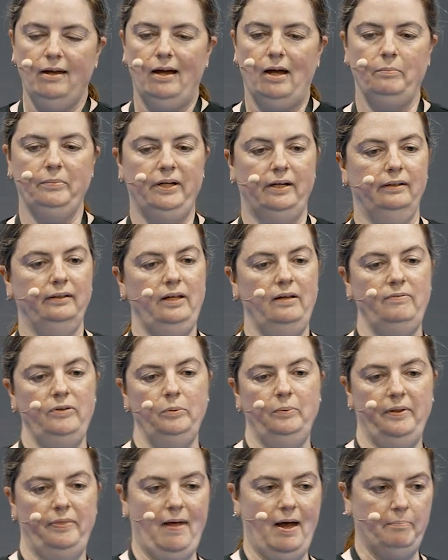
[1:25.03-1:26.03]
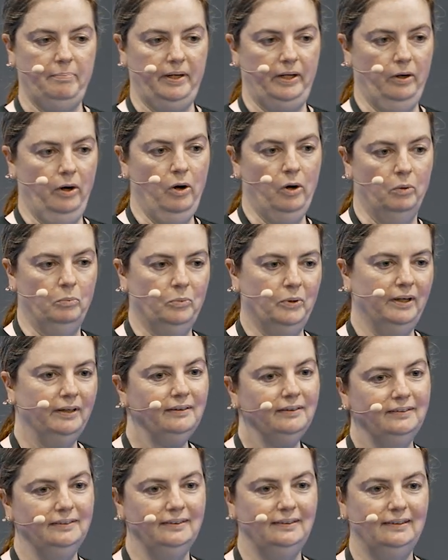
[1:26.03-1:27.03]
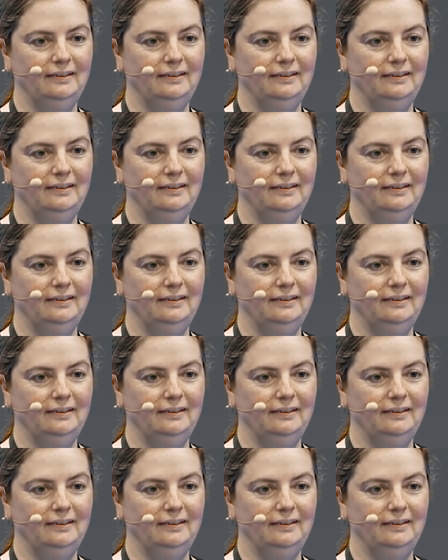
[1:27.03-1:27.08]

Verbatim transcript: I'm going to leave you with that bit of homework.